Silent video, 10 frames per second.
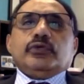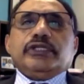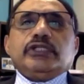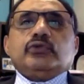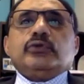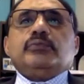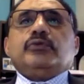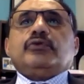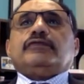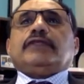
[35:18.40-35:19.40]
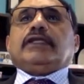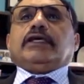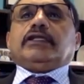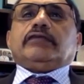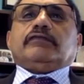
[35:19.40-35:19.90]
need to improve the
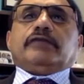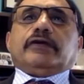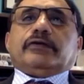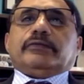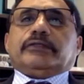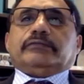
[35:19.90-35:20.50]
learning environment.